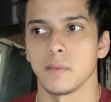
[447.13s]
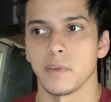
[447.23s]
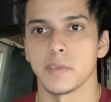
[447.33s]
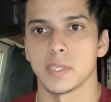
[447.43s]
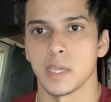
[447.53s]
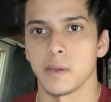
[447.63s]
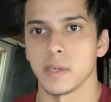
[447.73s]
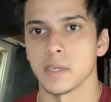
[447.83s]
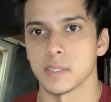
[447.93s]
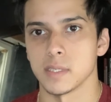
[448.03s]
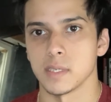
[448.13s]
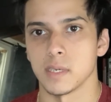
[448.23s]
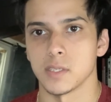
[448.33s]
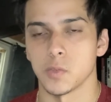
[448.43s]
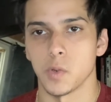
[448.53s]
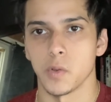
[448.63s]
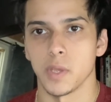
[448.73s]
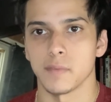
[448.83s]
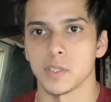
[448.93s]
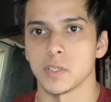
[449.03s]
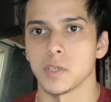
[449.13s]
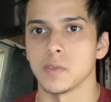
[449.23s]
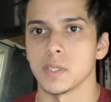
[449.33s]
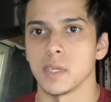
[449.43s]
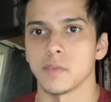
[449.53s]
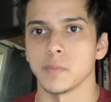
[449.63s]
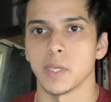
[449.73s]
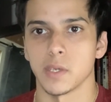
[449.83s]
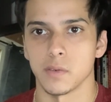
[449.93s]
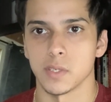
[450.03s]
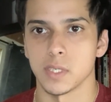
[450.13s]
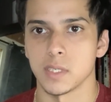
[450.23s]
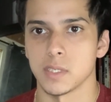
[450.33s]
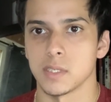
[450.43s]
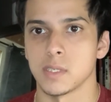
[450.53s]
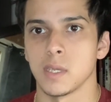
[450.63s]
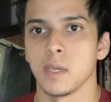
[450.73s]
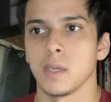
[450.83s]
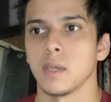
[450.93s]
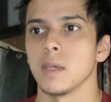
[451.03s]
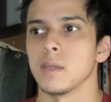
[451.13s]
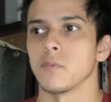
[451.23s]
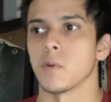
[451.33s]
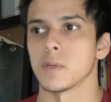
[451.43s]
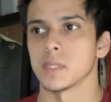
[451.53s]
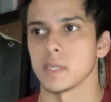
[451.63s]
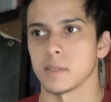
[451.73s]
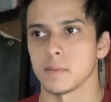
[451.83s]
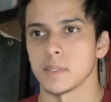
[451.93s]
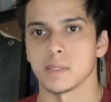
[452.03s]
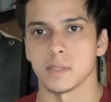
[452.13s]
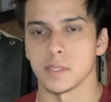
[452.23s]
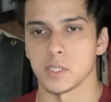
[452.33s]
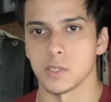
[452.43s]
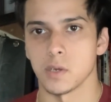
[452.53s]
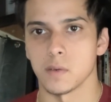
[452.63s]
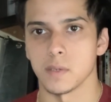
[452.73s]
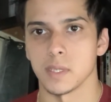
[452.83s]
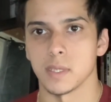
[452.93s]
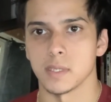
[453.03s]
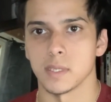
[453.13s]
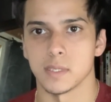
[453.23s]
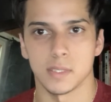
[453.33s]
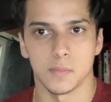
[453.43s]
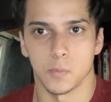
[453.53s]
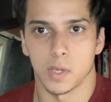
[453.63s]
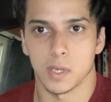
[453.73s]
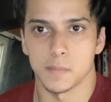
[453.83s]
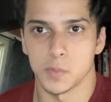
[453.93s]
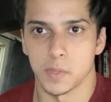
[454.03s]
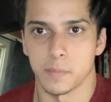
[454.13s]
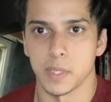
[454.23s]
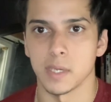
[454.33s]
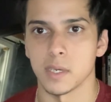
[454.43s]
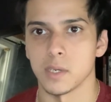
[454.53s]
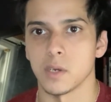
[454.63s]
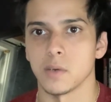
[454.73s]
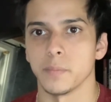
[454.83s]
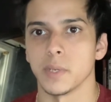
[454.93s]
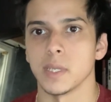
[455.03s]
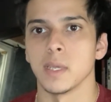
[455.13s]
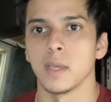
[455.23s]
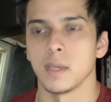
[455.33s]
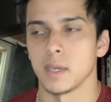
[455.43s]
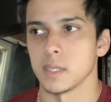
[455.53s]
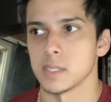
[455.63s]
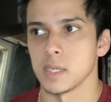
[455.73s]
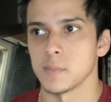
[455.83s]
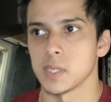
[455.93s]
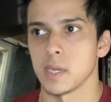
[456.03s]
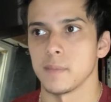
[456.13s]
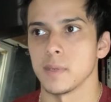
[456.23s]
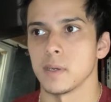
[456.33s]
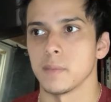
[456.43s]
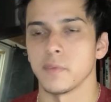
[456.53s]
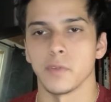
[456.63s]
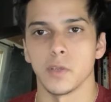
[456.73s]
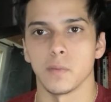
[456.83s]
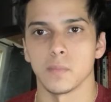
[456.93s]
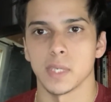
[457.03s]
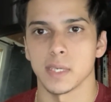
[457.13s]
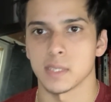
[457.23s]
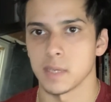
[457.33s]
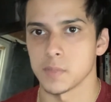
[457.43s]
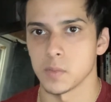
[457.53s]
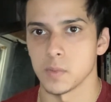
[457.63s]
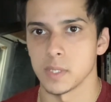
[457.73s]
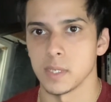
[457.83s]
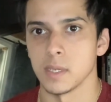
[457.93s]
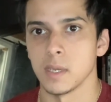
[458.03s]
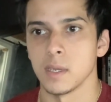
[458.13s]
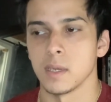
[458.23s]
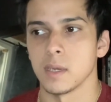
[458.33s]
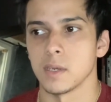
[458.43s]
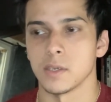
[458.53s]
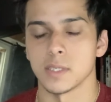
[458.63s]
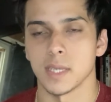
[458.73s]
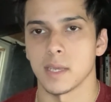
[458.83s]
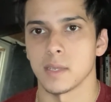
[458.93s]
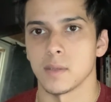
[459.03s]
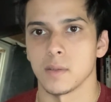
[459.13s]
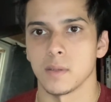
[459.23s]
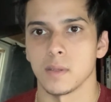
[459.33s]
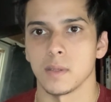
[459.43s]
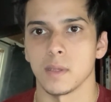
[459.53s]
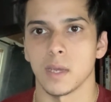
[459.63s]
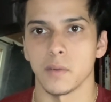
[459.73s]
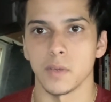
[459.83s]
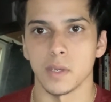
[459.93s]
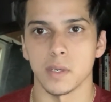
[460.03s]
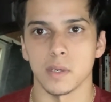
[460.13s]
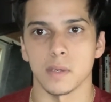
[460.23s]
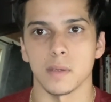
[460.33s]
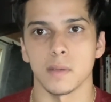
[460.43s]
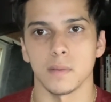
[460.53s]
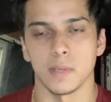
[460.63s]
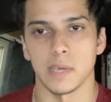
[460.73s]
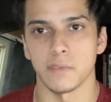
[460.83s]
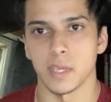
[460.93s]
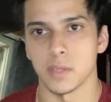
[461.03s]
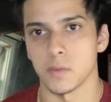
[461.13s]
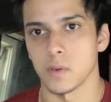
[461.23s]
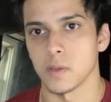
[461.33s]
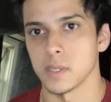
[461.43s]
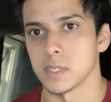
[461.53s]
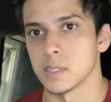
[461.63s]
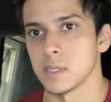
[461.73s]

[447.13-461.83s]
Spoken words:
scary, because it's a road you have to choose and you have to make your own decisions. And of course, like, it's adult, and it's what comes with being an adult. But at the same time, if you don't take time to really understand how you're gonna navigate through all this,